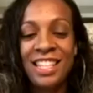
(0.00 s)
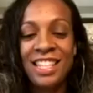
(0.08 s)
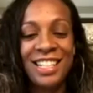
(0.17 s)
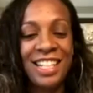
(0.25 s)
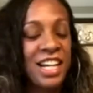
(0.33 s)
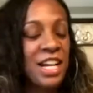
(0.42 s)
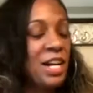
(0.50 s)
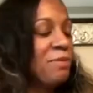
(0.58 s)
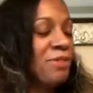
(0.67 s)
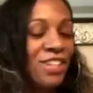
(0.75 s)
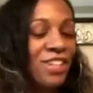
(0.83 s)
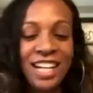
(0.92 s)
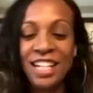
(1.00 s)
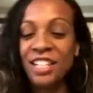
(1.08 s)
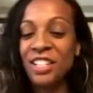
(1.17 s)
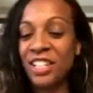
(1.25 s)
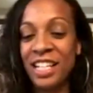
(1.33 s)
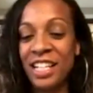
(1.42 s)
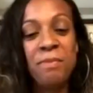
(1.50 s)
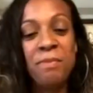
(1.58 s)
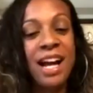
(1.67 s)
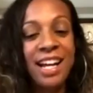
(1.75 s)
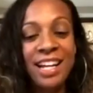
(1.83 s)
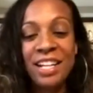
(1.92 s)
I'm trying. Like
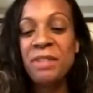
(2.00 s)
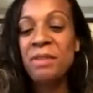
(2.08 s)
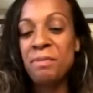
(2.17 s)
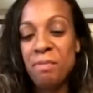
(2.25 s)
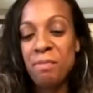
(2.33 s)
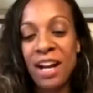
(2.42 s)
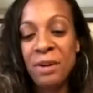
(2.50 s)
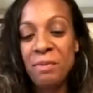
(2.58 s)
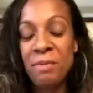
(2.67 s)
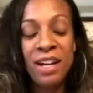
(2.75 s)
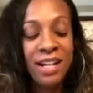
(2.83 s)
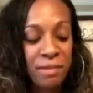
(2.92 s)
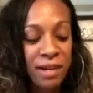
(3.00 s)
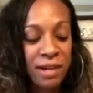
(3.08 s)
my my my